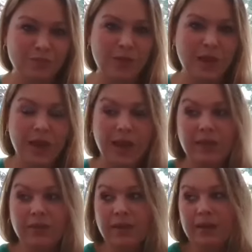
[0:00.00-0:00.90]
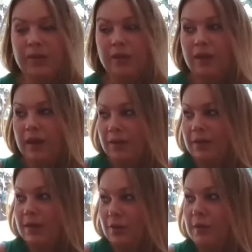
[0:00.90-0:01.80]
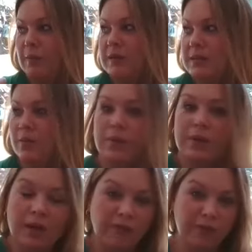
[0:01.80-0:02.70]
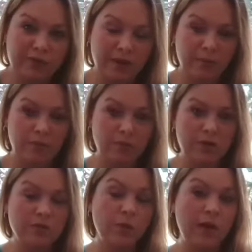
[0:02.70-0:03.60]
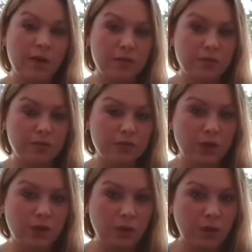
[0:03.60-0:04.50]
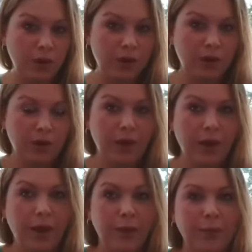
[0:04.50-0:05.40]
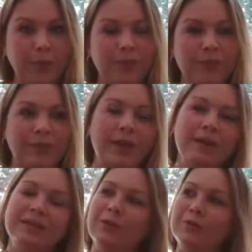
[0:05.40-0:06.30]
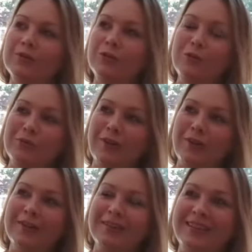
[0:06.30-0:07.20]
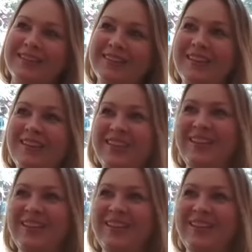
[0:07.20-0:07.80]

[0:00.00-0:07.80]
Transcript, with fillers: Yes. And so, and and the agreements that we have with them as well. So um not to go too far into this because